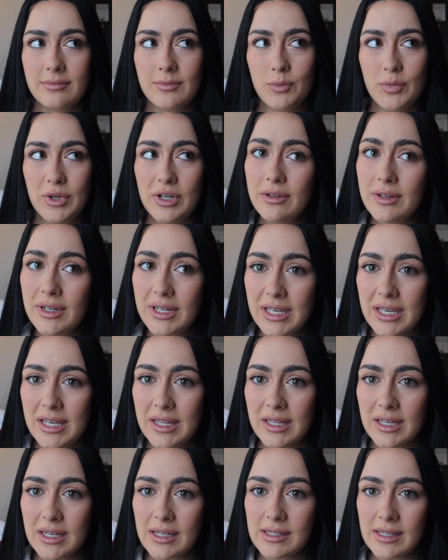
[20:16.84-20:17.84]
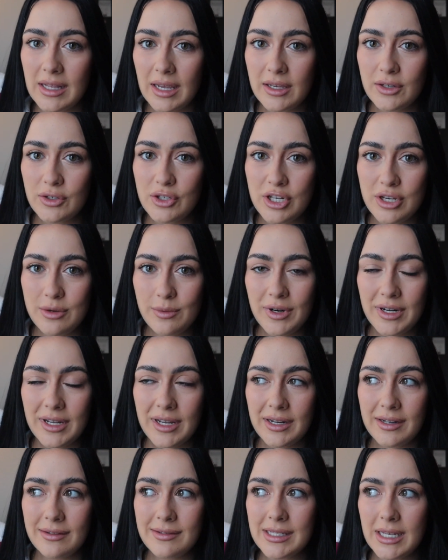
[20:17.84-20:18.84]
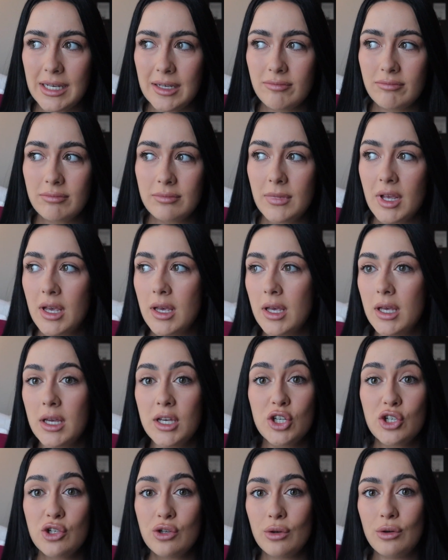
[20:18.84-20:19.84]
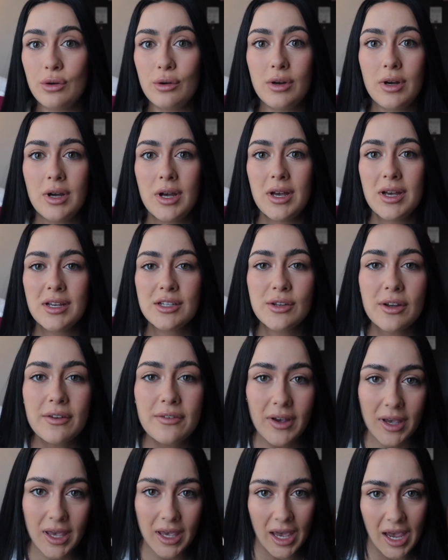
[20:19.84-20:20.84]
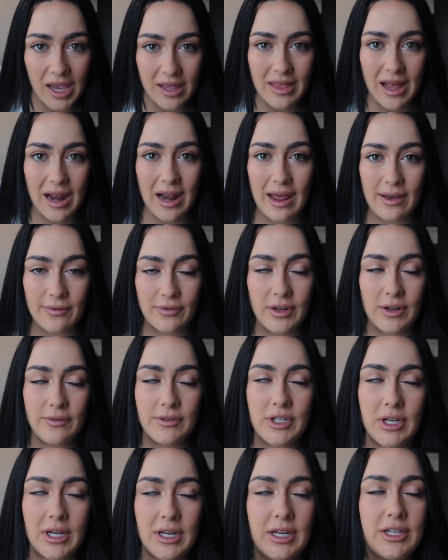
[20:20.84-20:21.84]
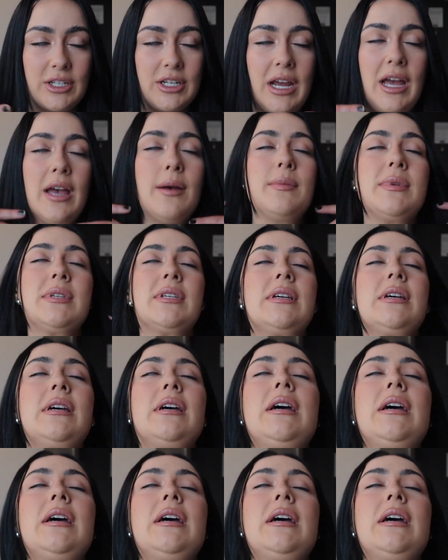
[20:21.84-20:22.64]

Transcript: we're not going to eat this. Like, do you want it? And I was like, sure. So I fucking ate their leftover chicken and chips.